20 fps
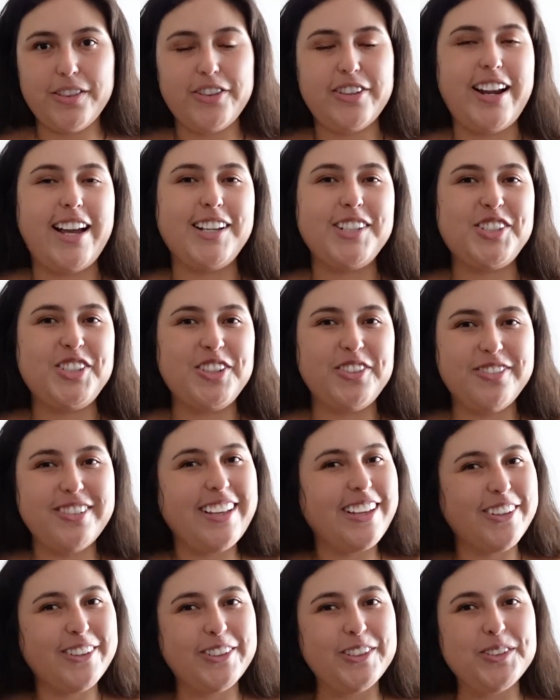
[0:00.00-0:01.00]
their extra
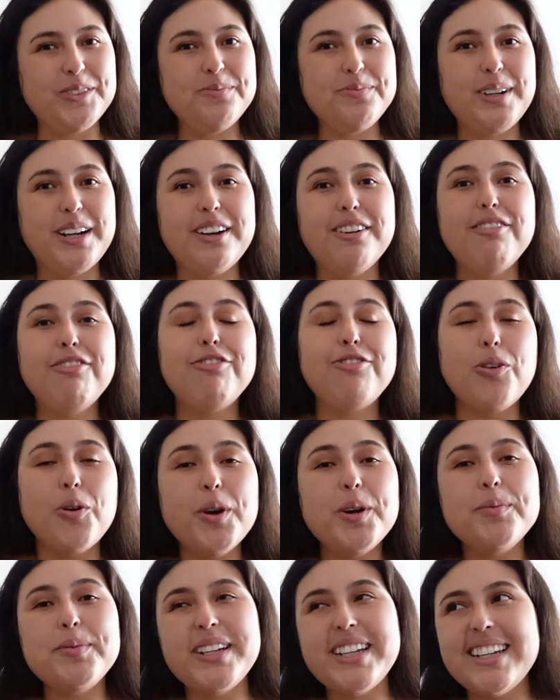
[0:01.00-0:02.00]
legroom, but
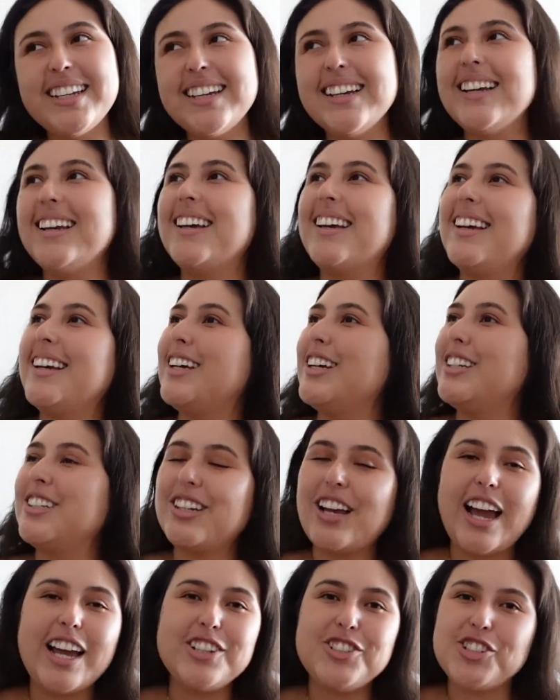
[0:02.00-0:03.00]
for me,
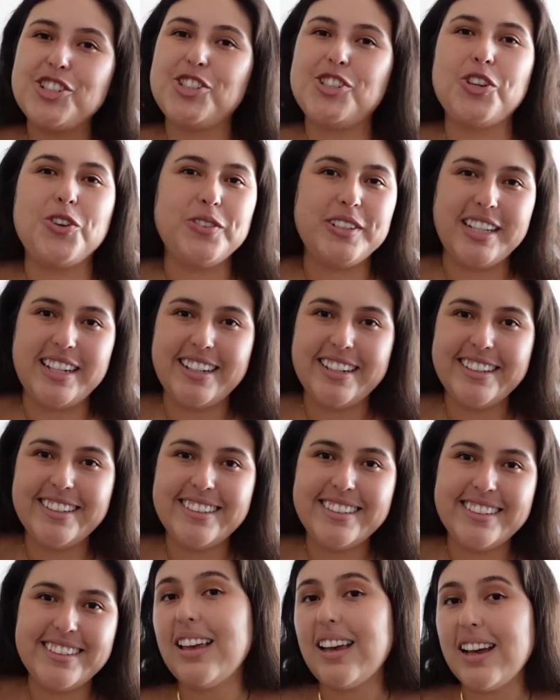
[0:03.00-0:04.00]
I just don't need it.
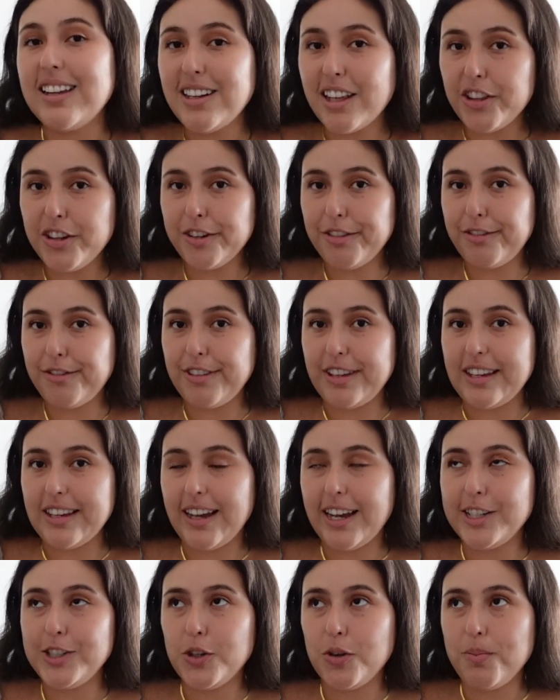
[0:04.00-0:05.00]
Another fee
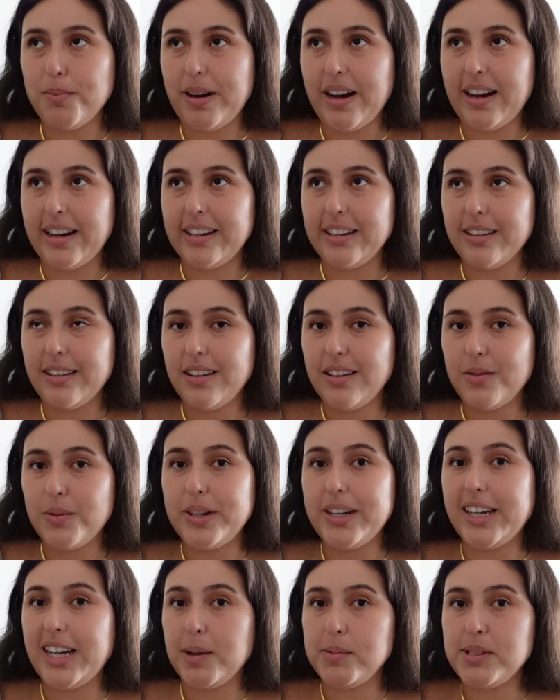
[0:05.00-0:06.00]
I don't buy when
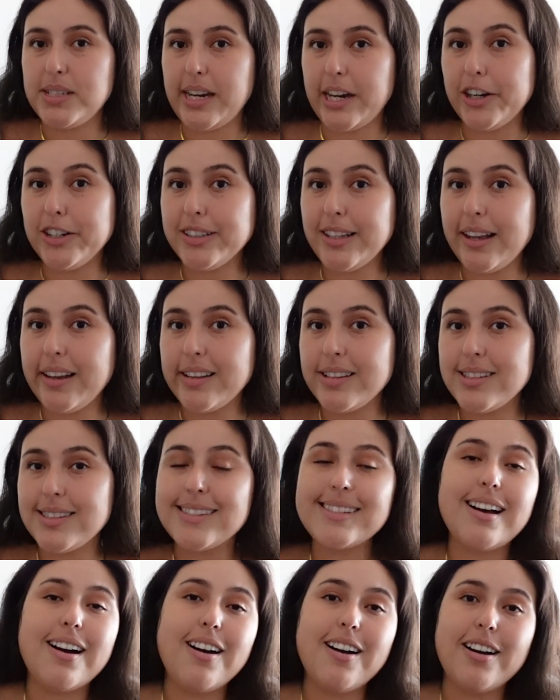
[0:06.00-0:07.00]
it comes to
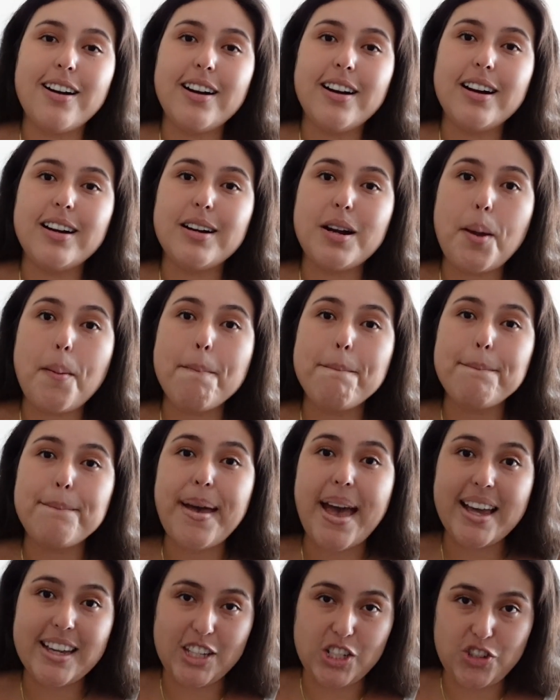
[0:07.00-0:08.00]
airlines are
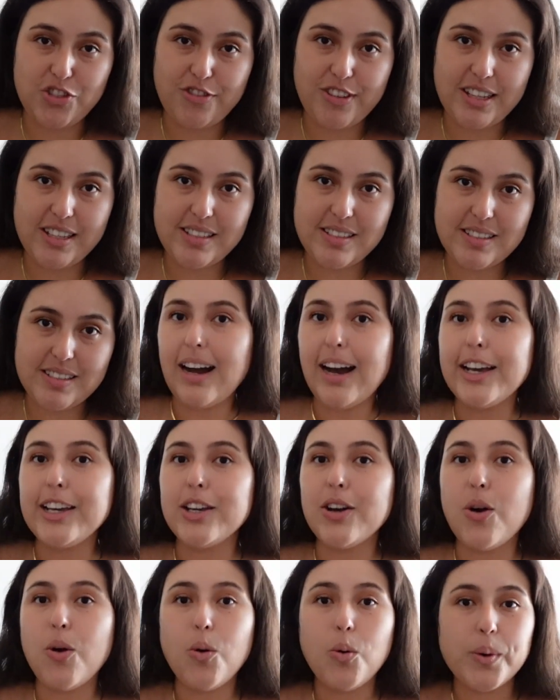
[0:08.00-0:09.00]
baggage fees. I
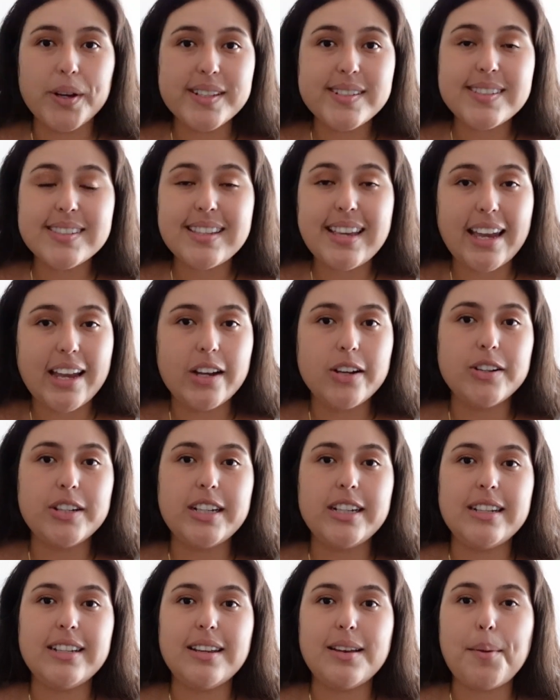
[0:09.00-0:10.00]
always
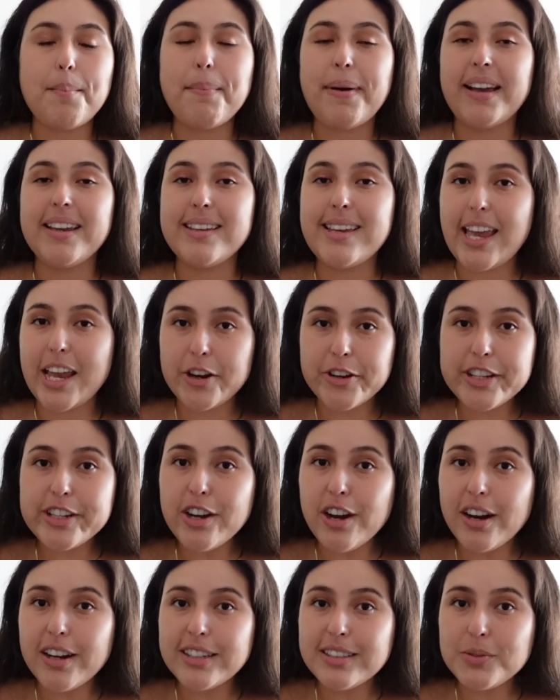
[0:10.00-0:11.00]
carry my
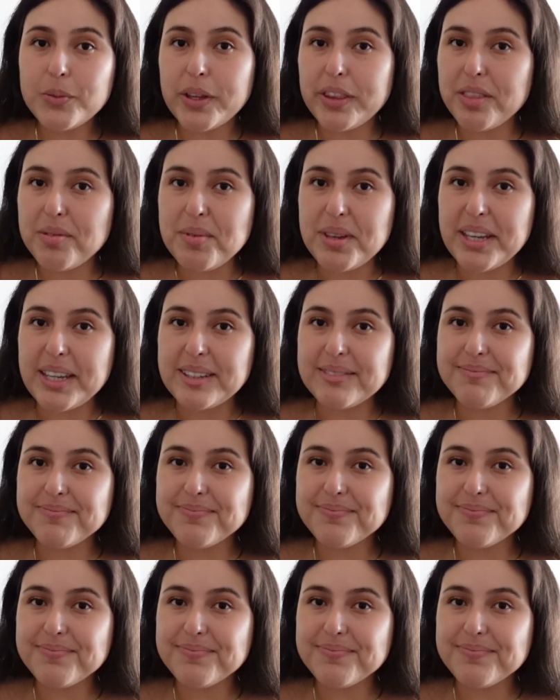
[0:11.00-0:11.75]
carry-on with me.